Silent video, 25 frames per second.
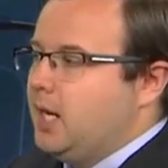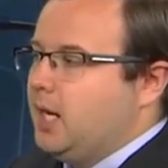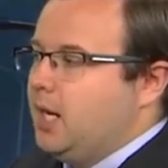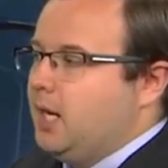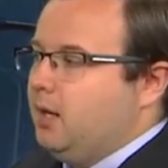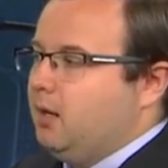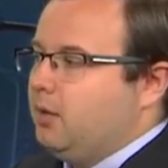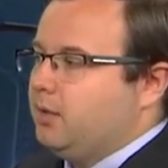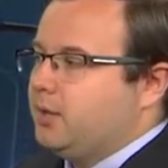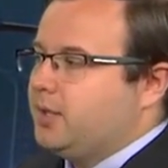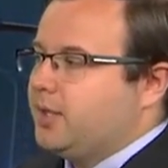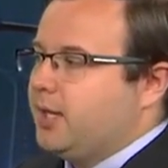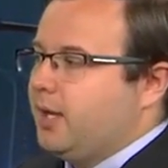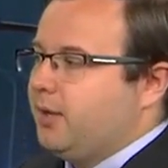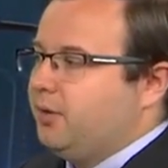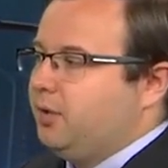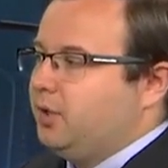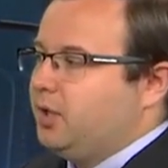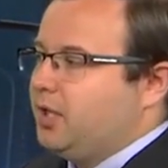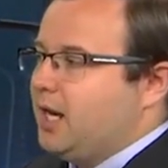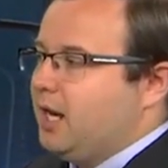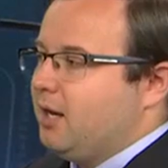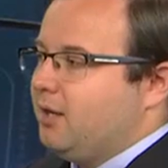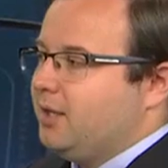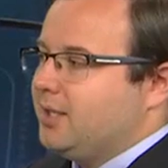in our
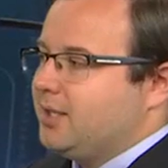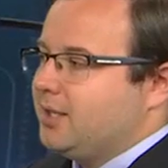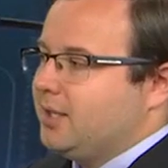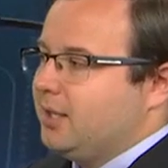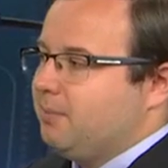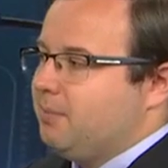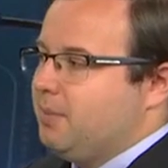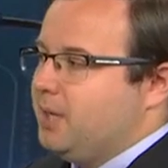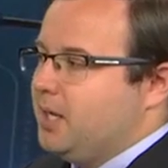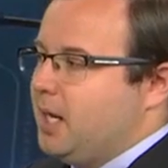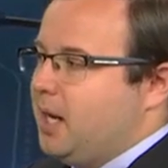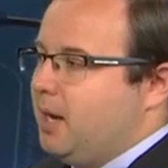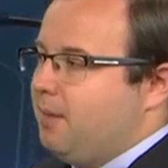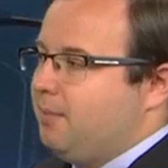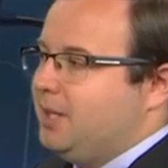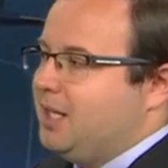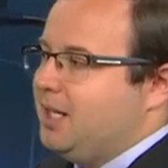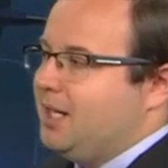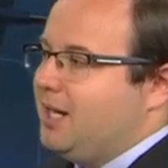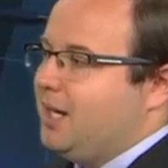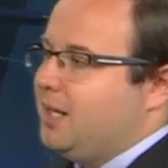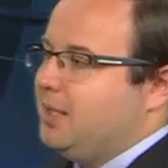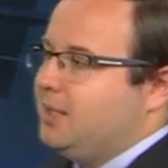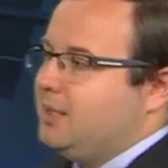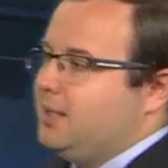southern counties like
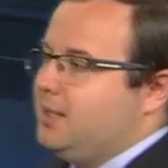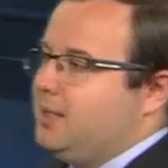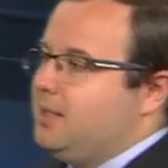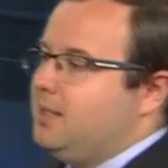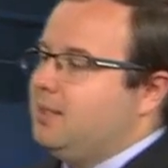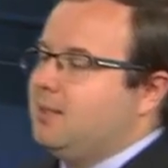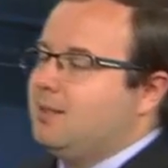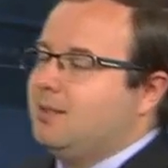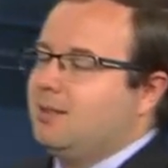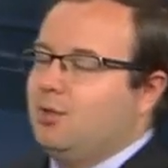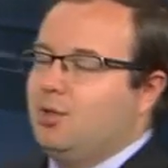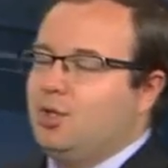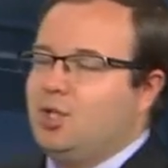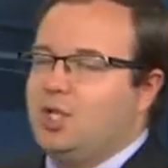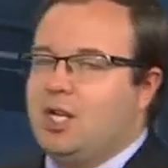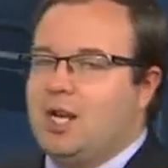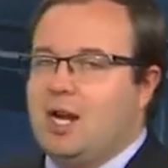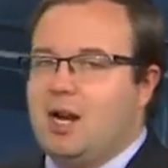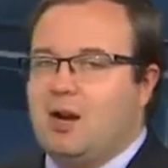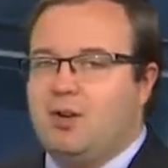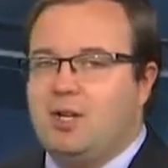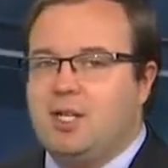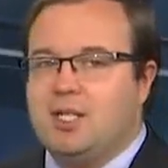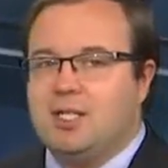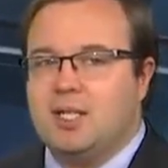Menominee and eastern
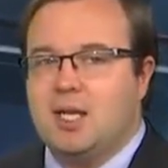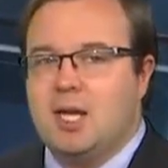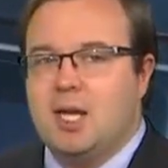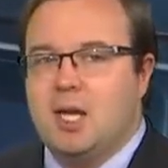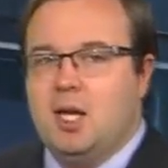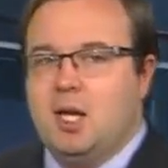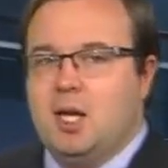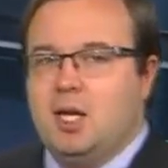counties.